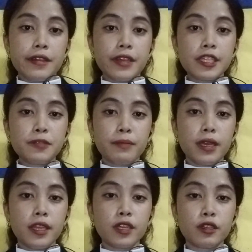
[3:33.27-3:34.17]
This
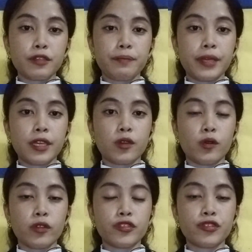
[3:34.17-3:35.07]
meaning could be
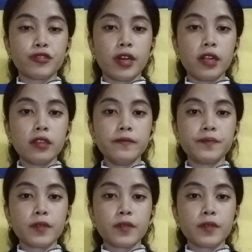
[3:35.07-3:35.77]
cultural,